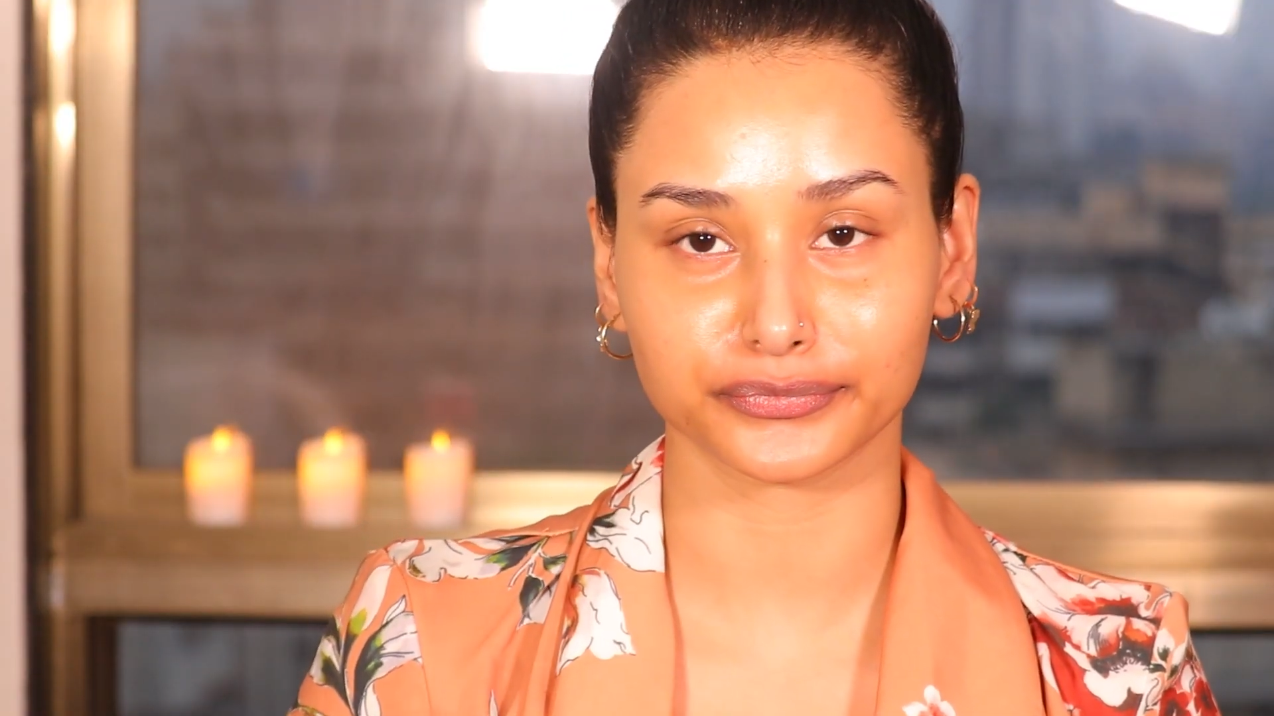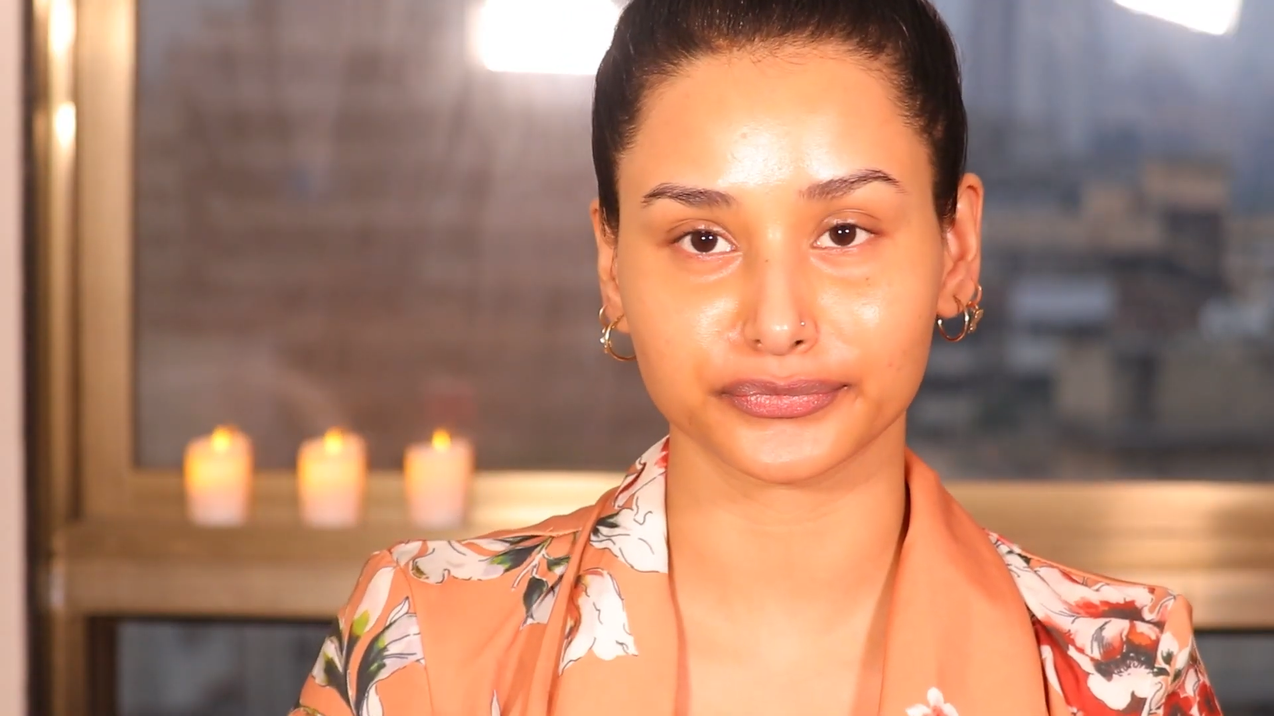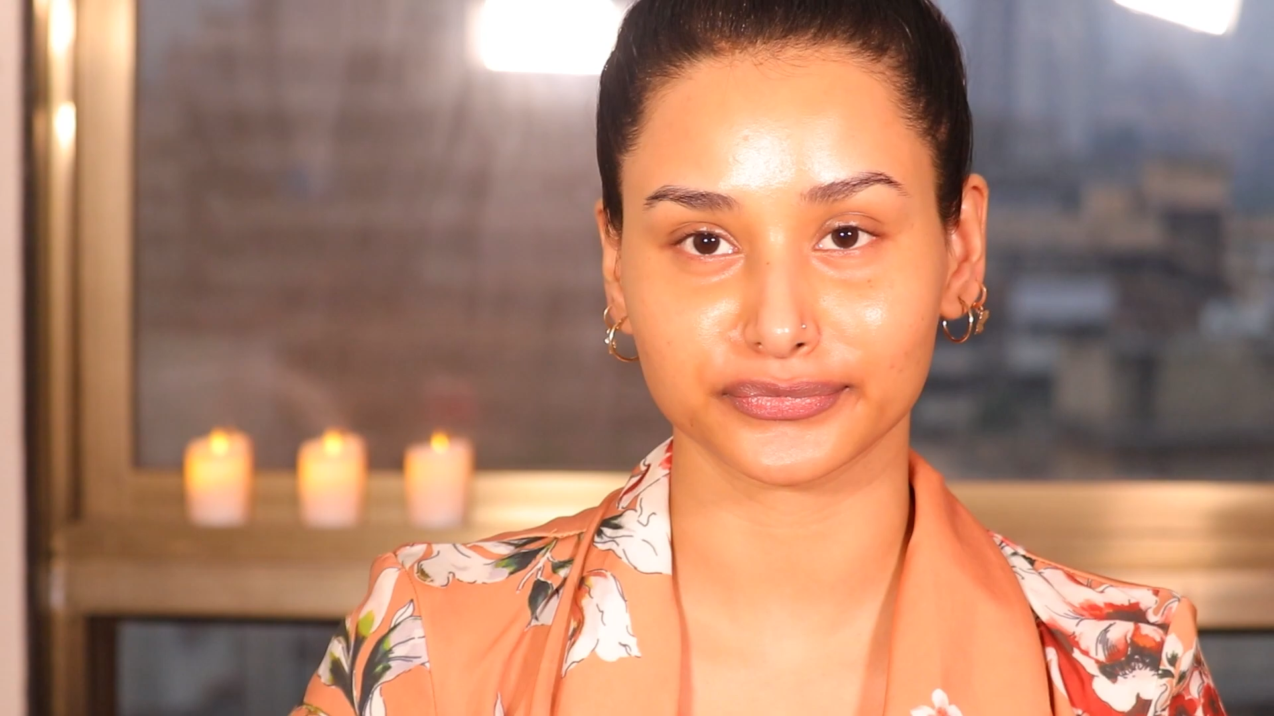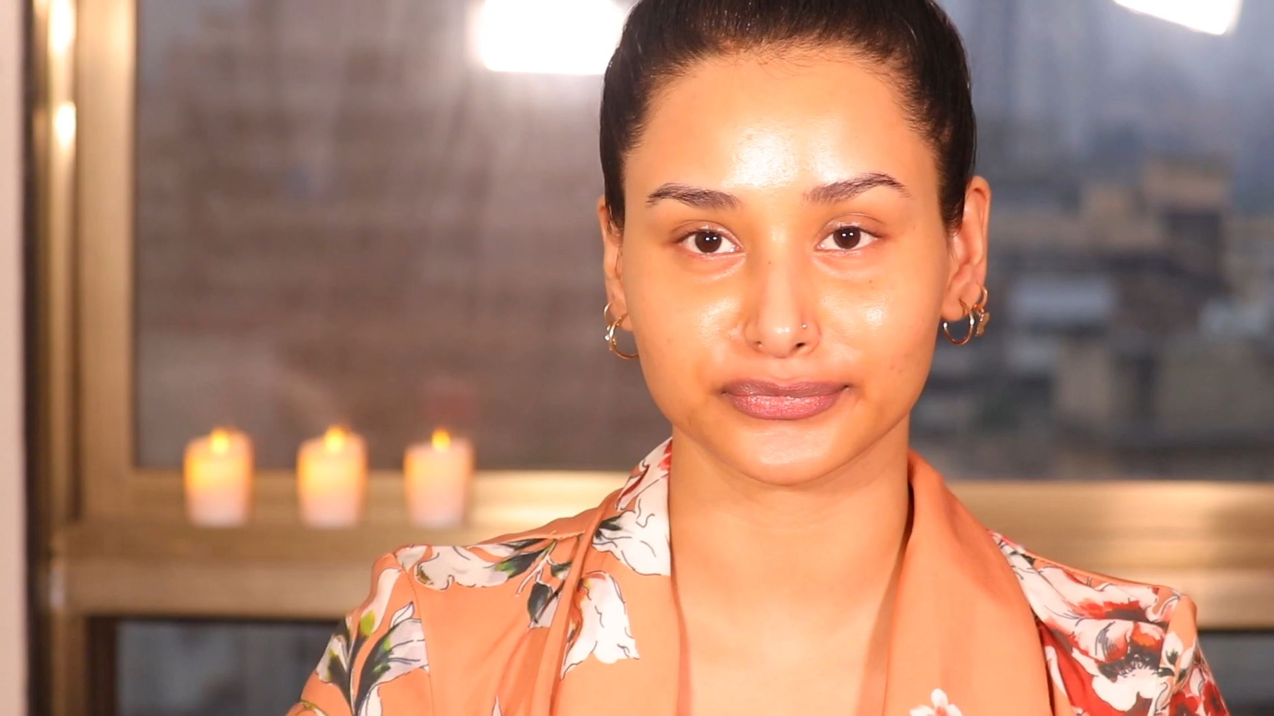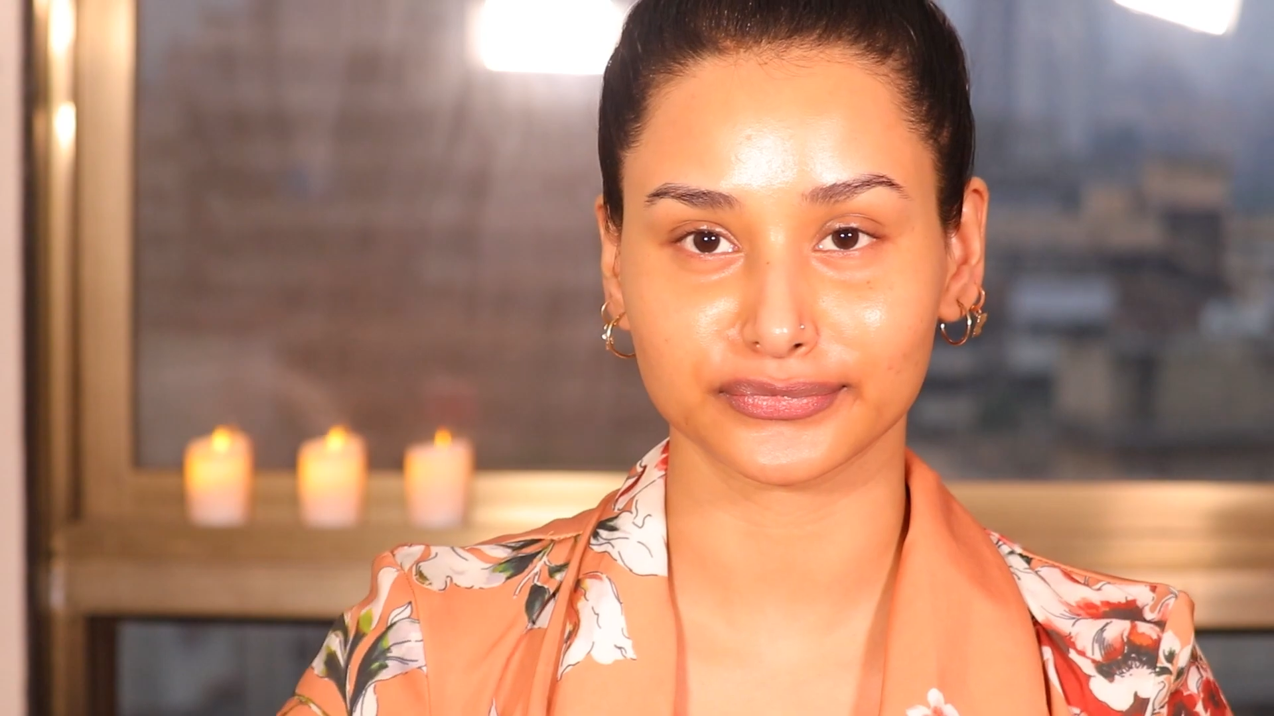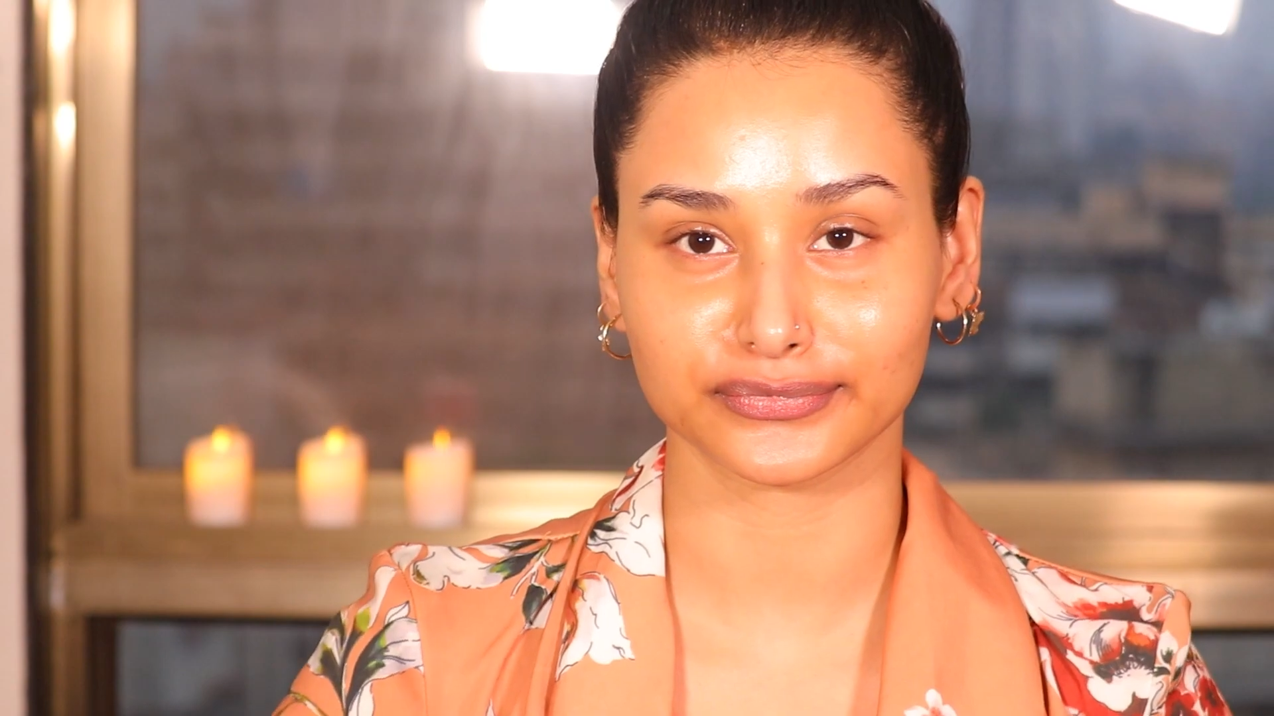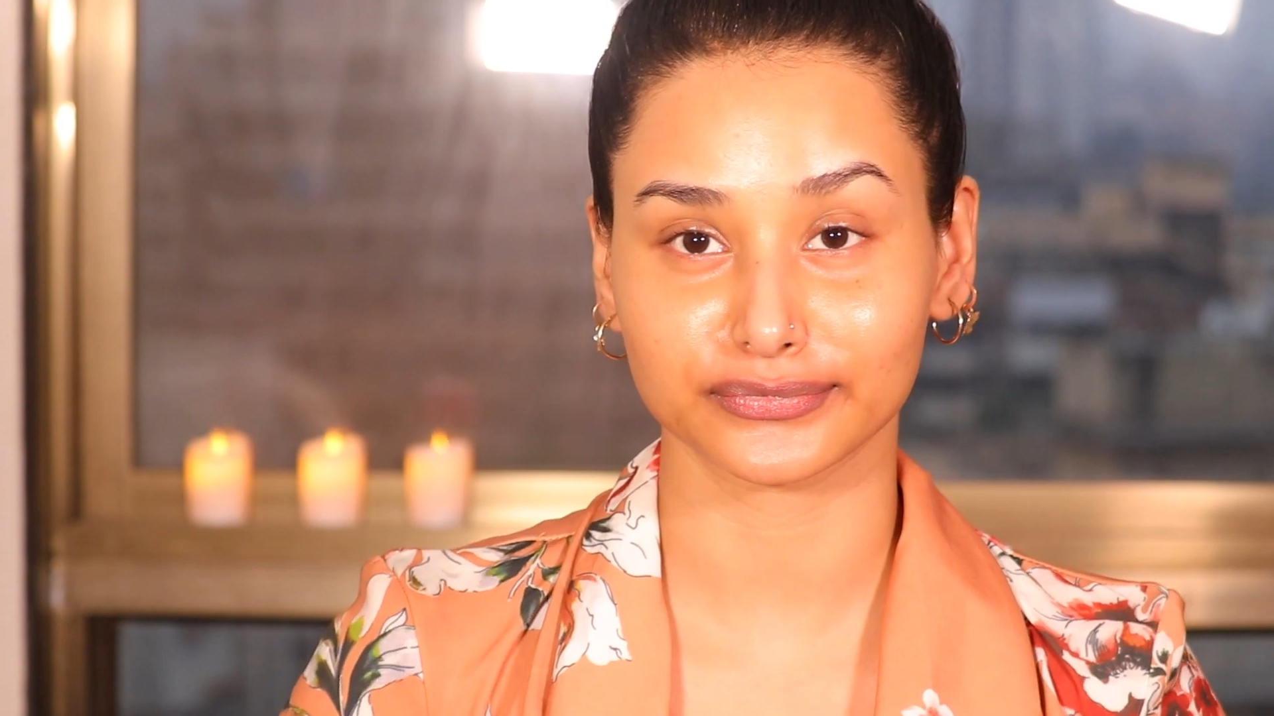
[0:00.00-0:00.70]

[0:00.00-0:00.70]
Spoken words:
It's been